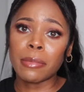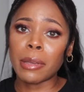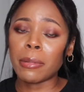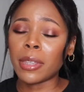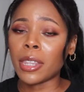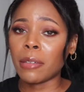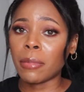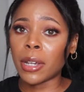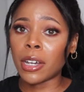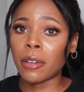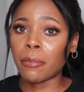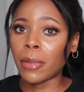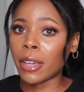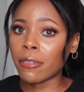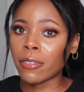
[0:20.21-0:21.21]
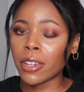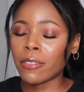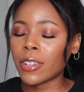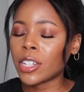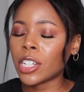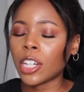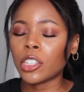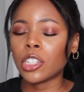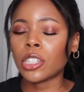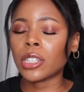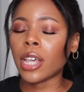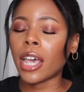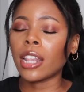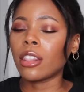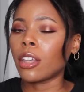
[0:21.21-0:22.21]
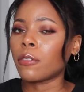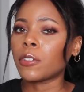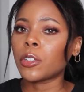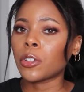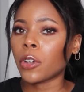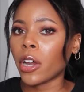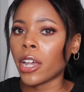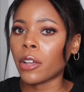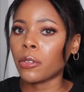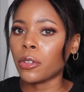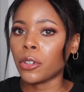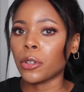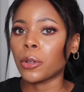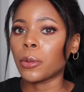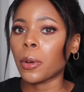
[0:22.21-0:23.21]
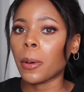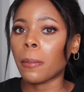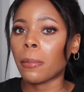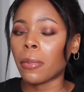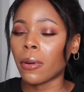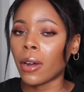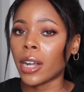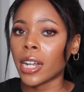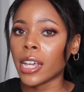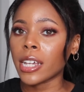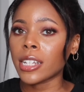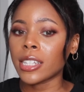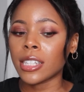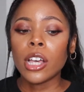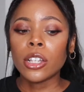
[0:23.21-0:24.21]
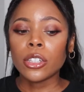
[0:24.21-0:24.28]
Maybe they become my favorites. I just, I love to try out new products.